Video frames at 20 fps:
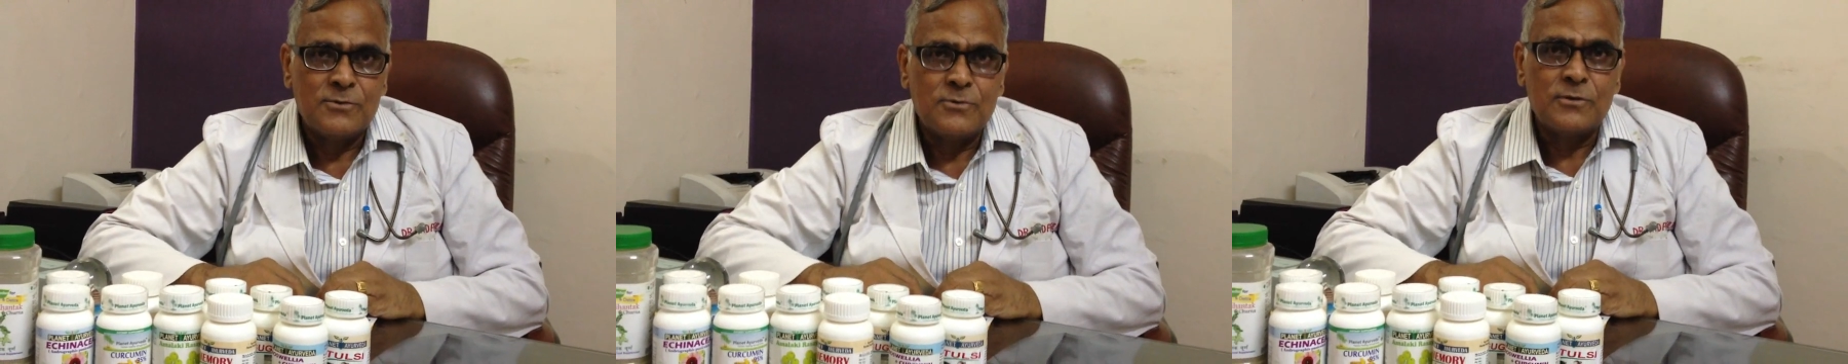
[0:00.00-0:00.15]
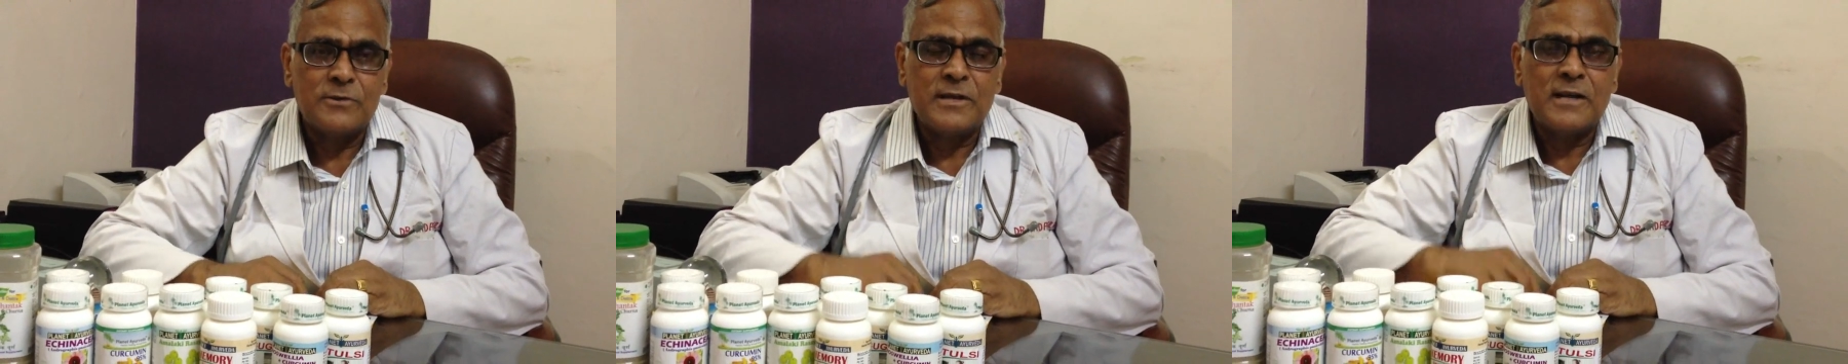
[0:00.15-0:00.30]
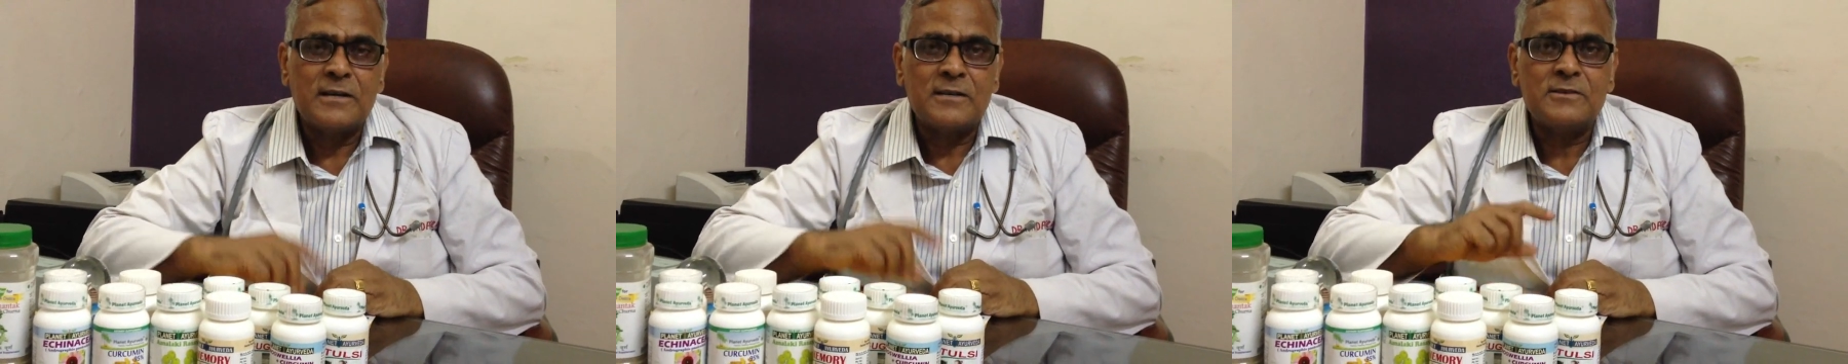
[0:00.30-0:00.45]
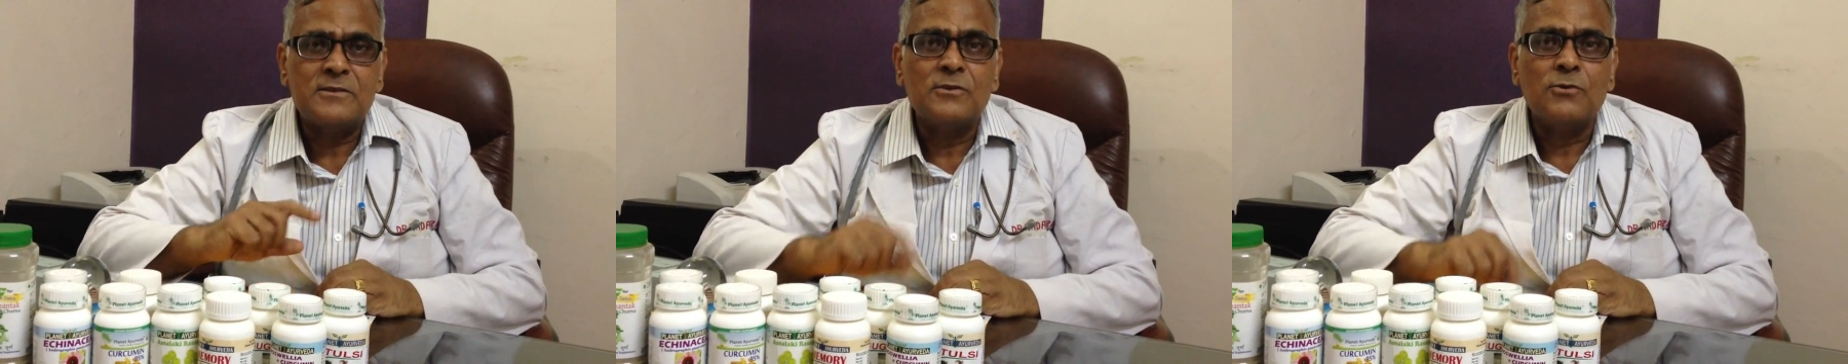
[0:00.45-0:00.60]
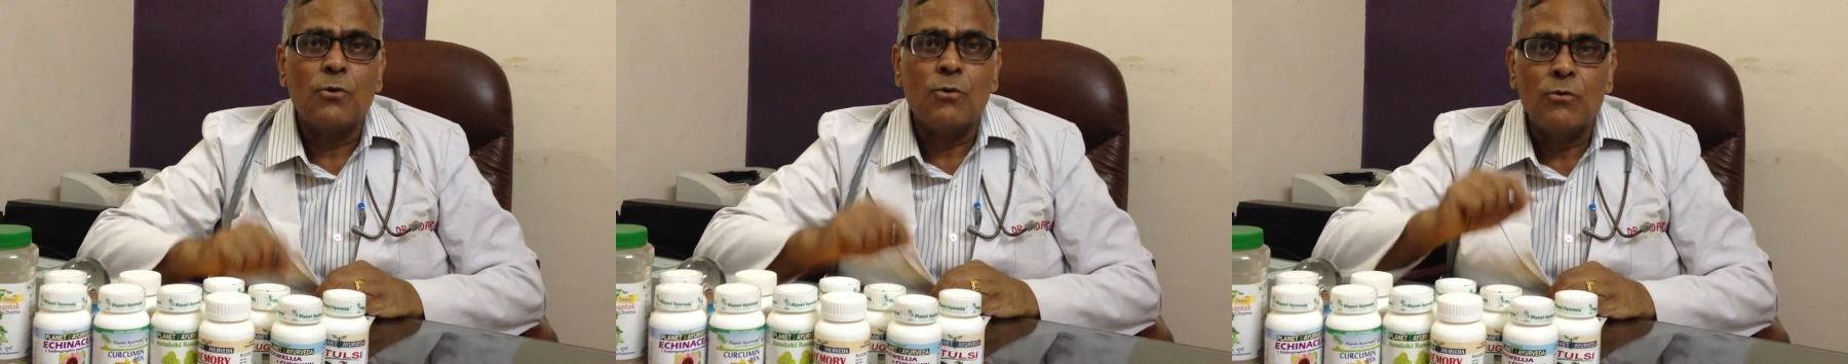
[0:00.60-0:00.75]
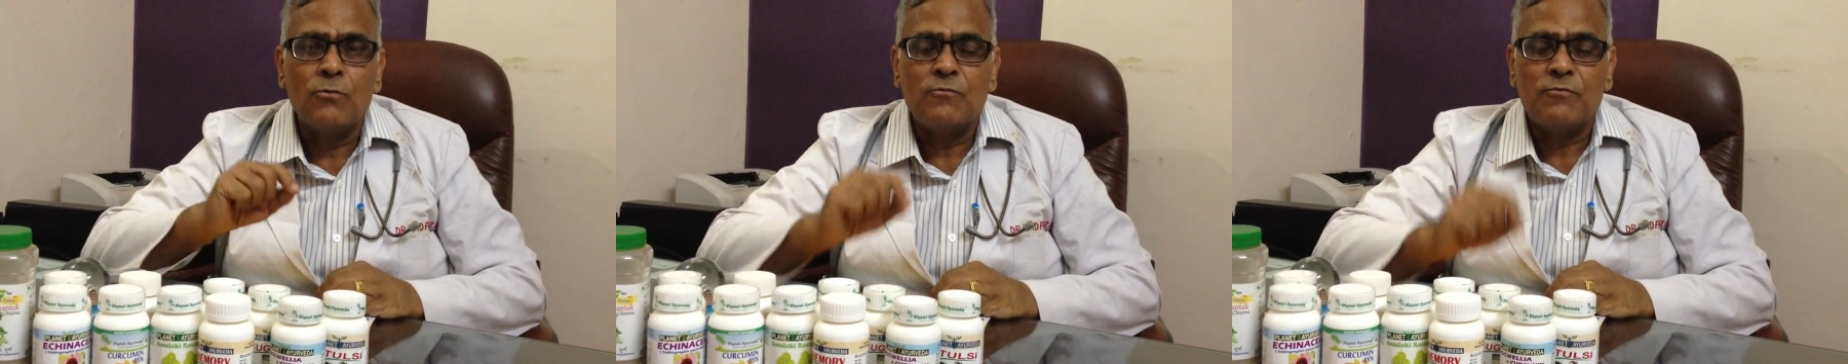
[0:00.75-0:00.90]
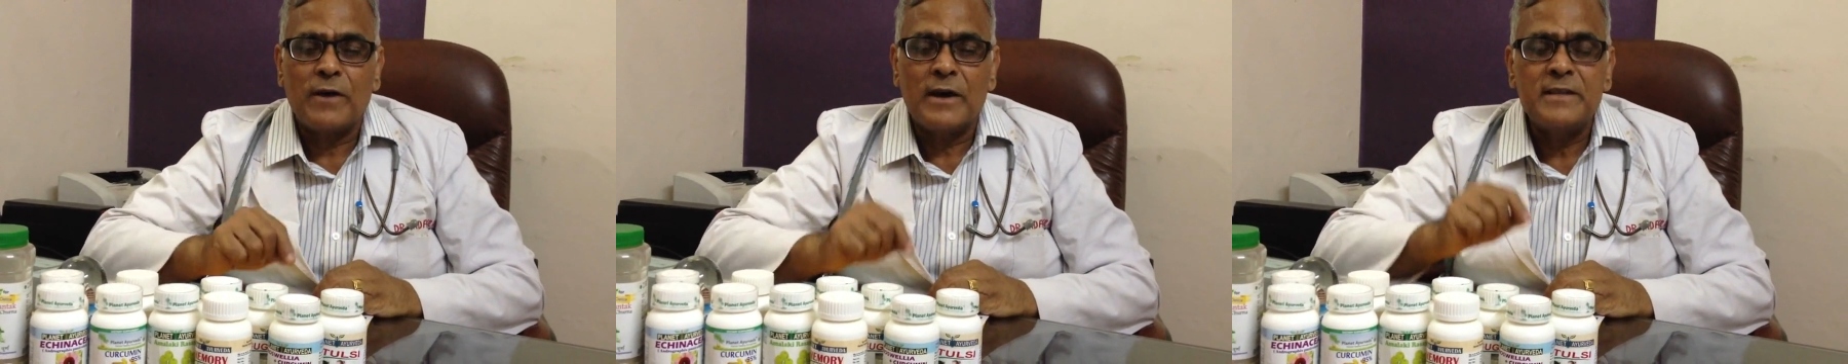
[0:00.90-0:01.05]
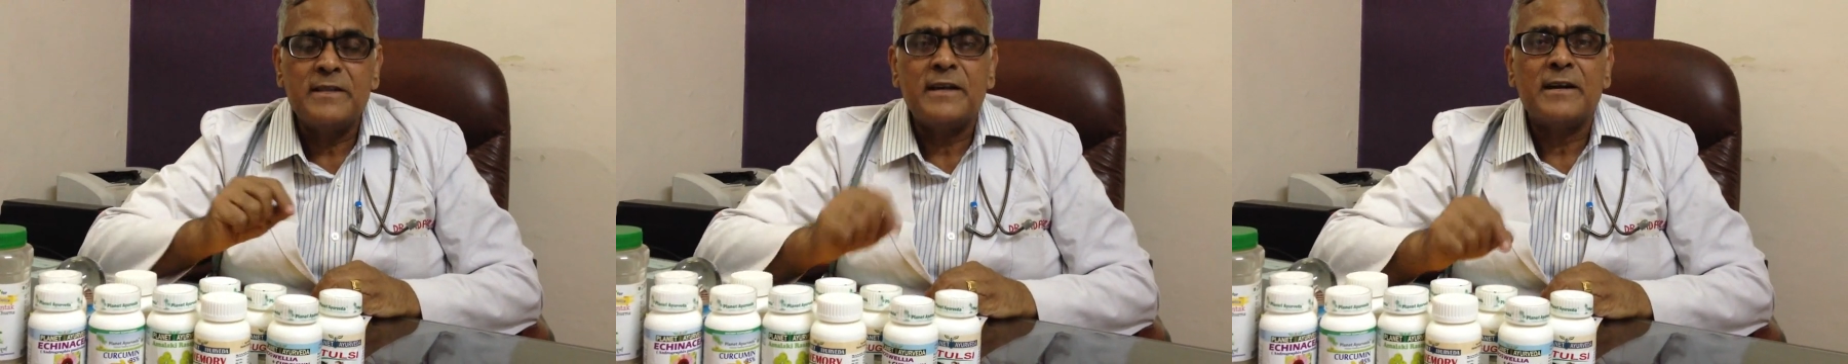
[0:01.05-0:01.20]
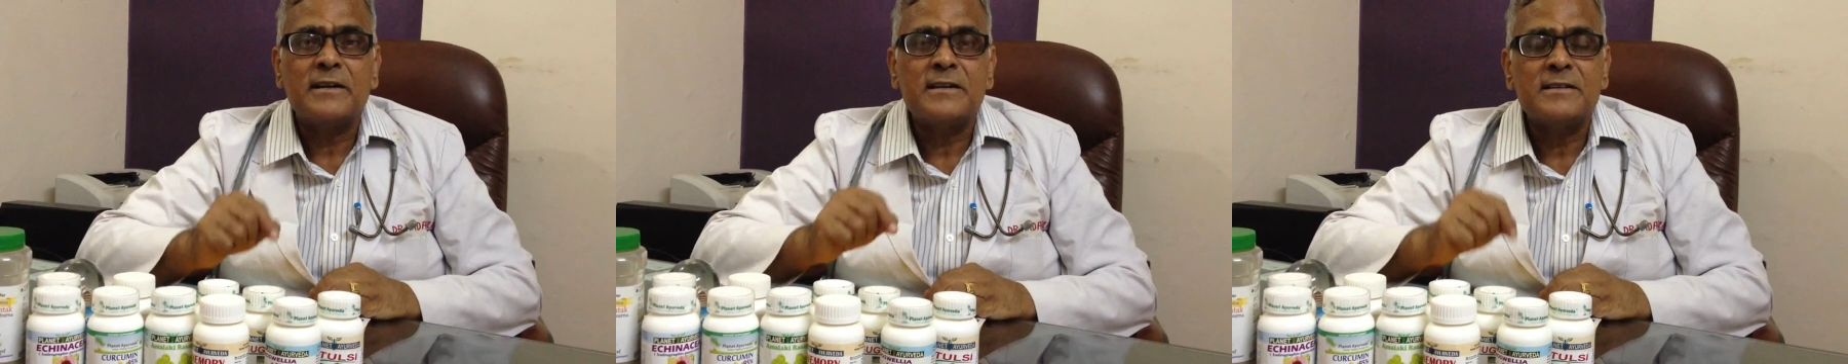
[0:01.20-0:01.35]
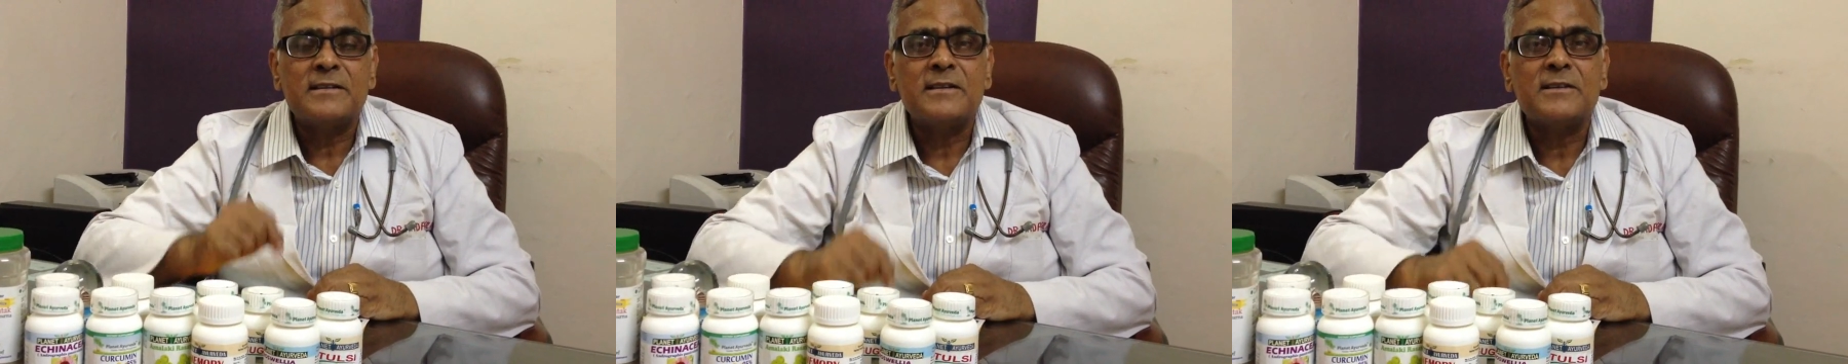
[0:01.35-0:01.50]
So that's known, why
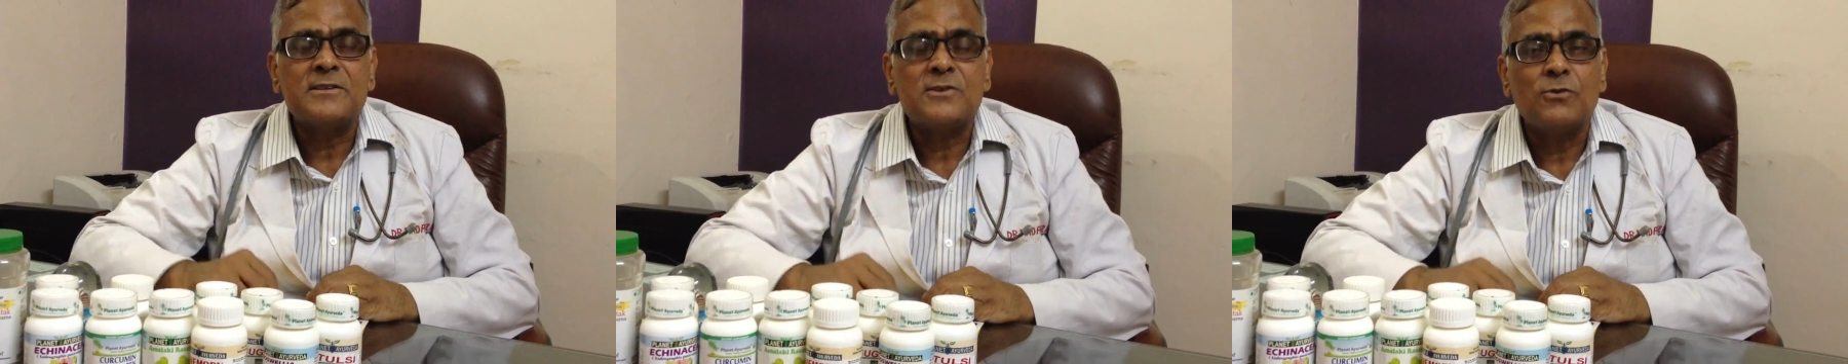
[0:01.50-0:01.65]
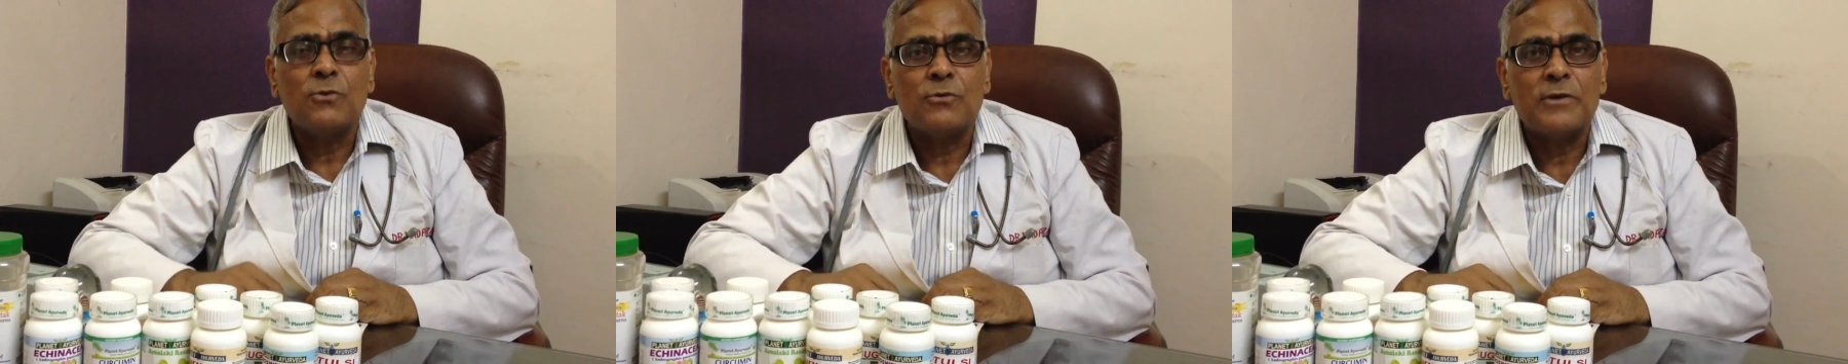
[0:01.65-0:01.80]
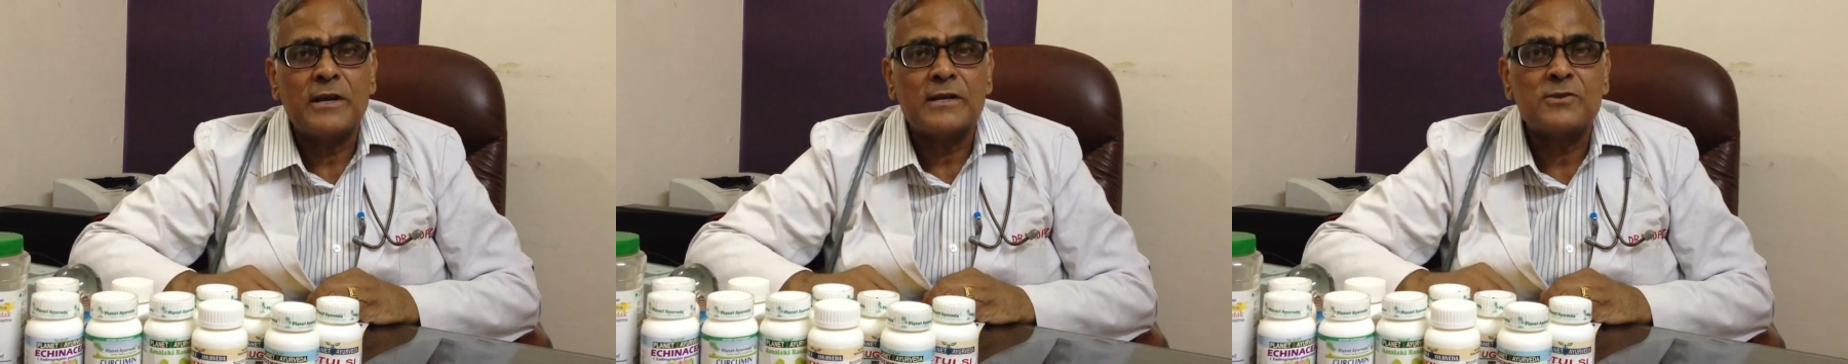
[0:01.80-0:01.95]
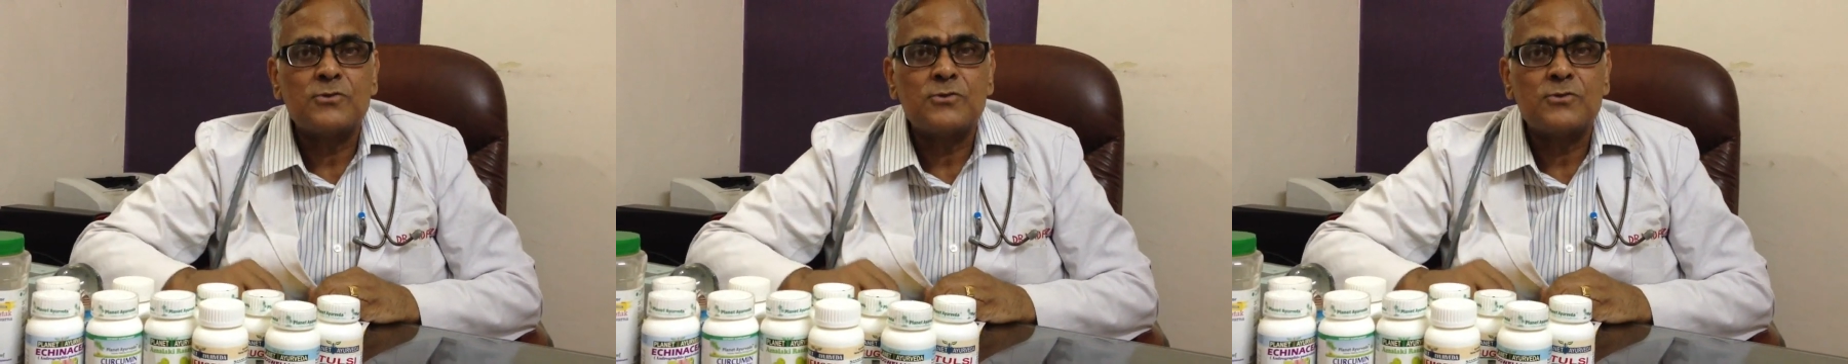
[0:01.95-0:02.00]
that is known